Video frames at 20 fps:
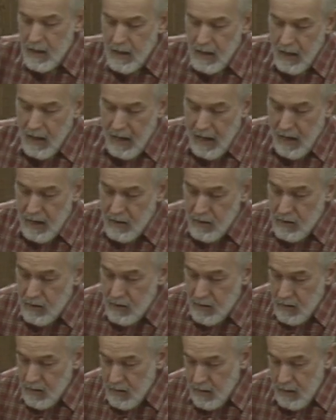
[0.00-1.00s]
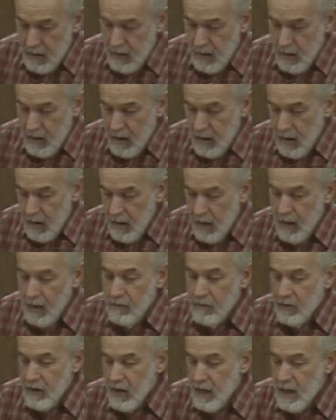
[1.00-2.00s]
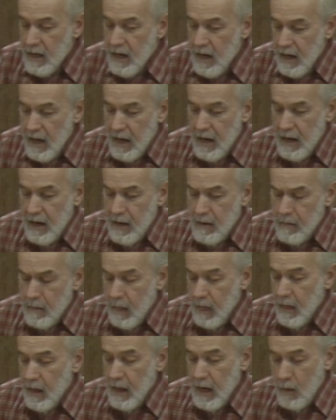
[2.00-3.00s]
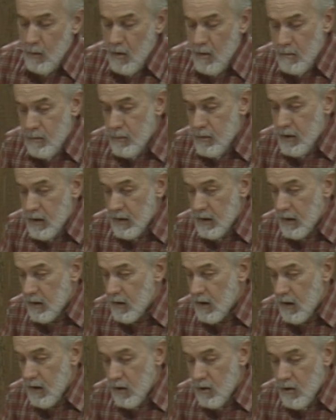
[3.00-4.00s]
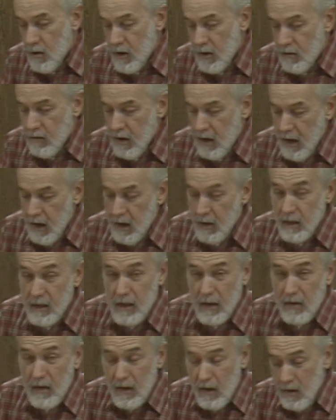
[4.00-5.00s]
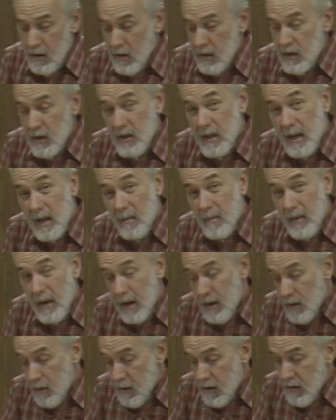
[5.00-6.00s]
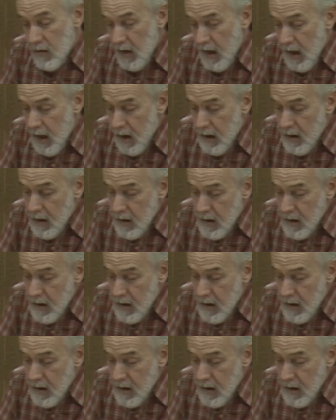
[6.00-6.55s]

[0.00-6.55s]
has a V in it, and I won't put a cork ring in because I think you can see it better without.